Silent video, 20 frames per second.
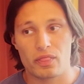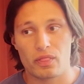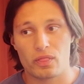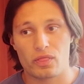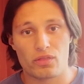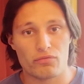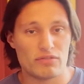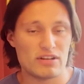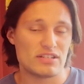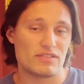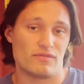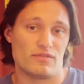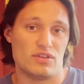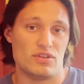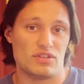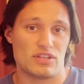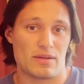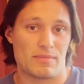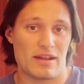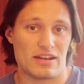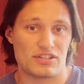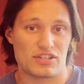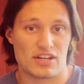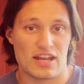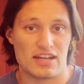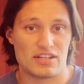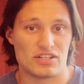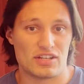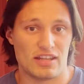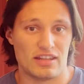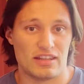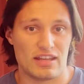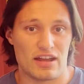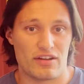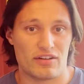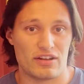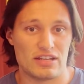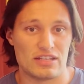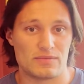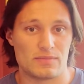The reason for using a managing agent in the
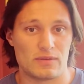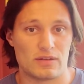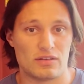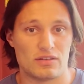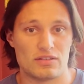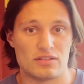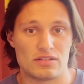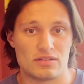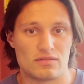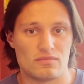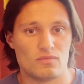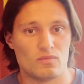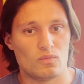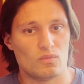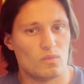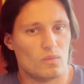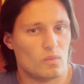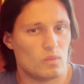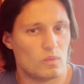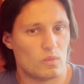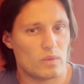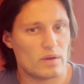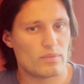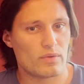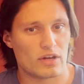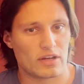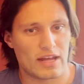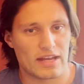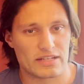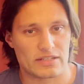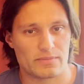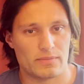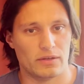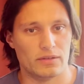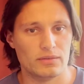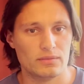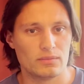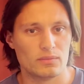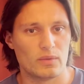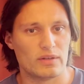area is because we weren't expert.
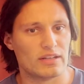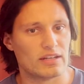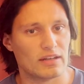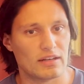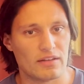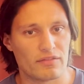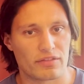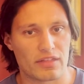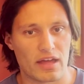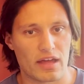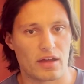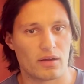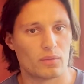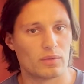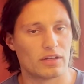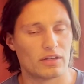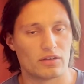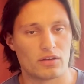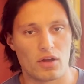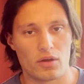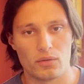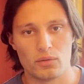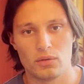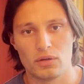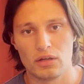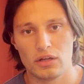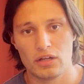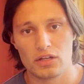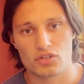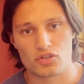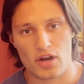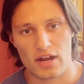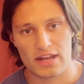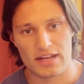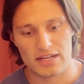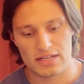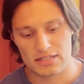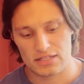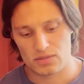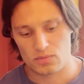We didn't live there. We didn't know
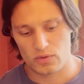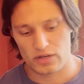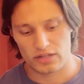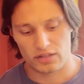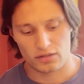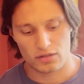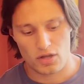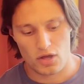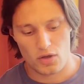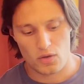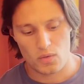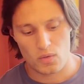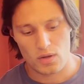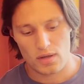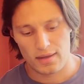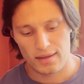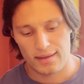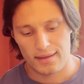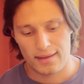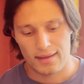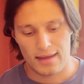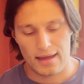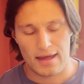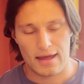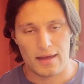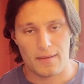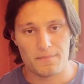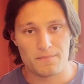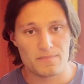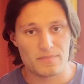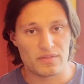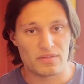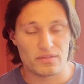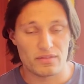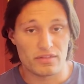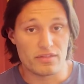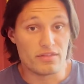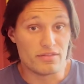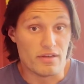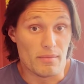trades. We didn't know
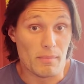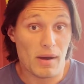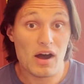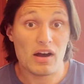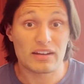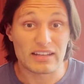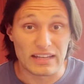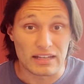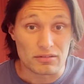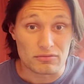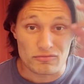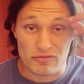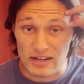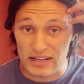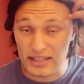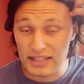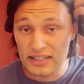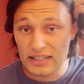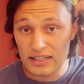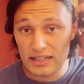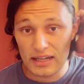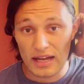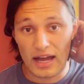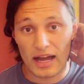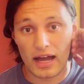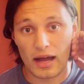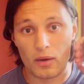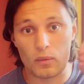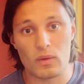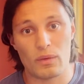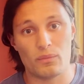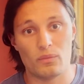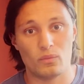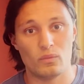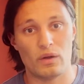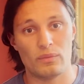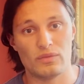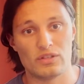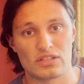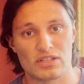the market really.
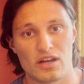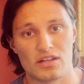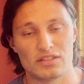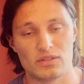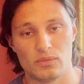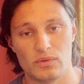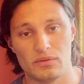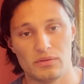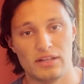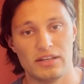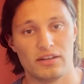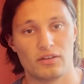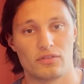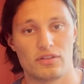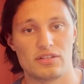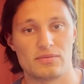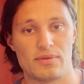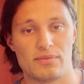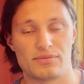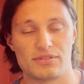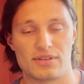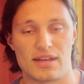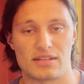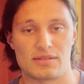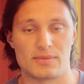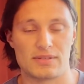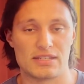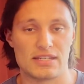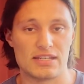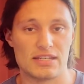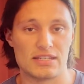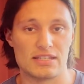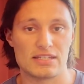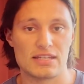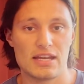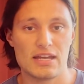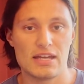When we started, we were leaning on these people's expertise.